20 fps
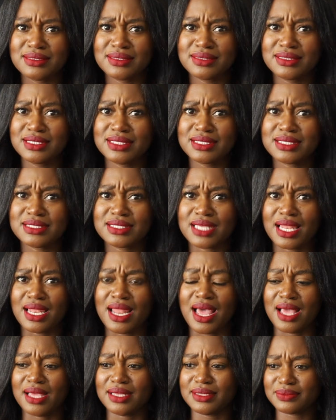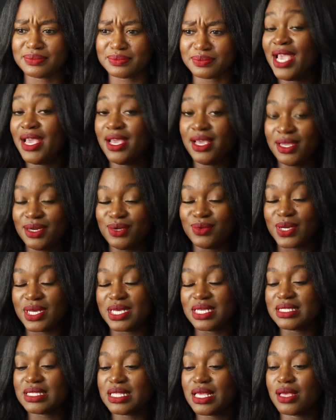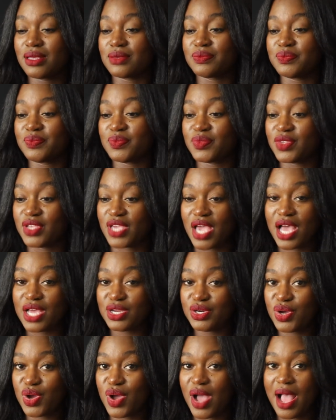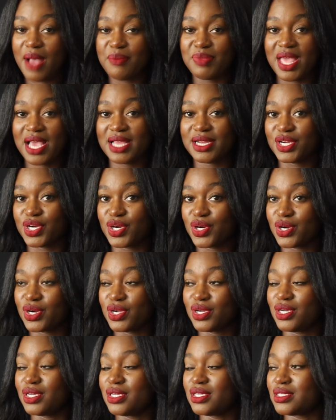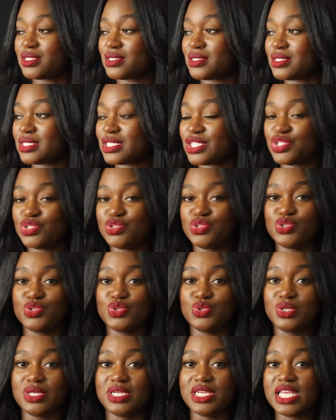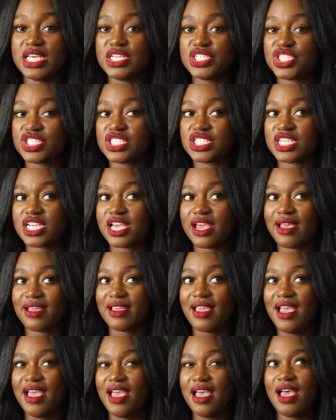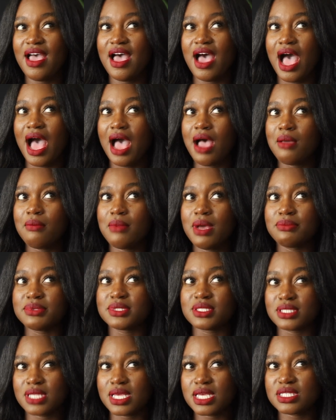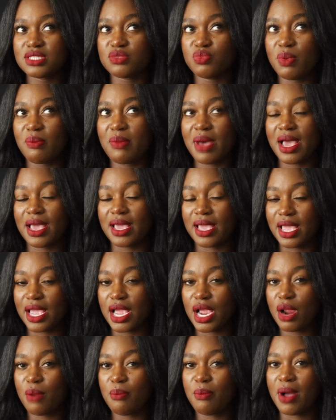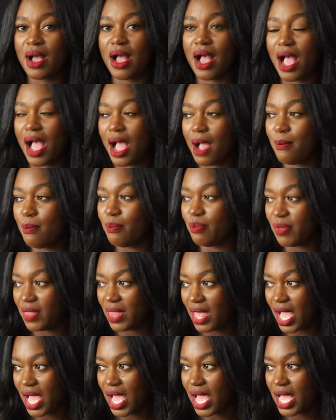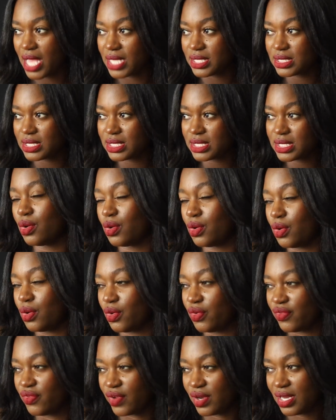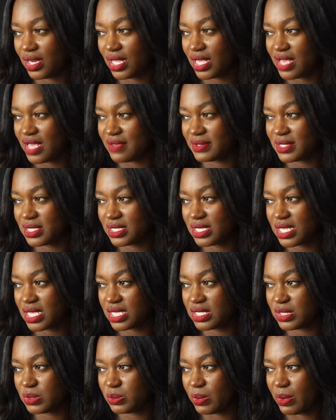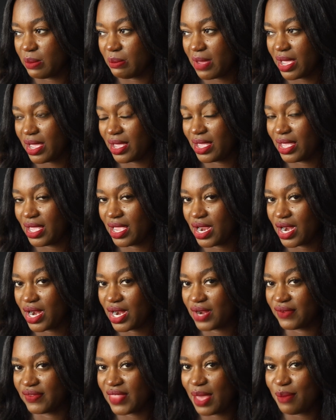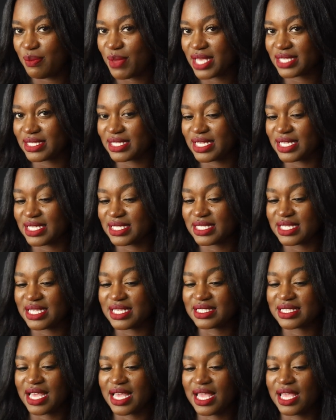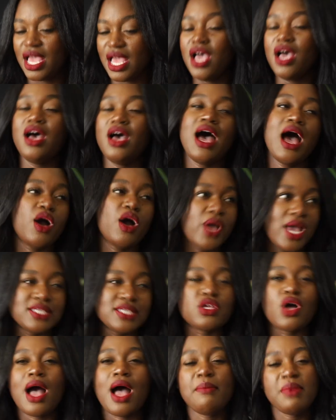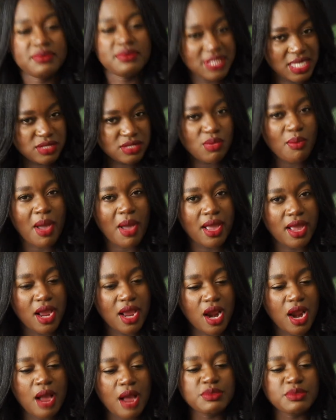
This is a lot. Anyways, y'all know I'm not the girl to do lens check. I'm obsessed with my hair, but I'm not overly obsessed with my hair, if that makes any sense. Like, okay, so I'm obsessed with my hair.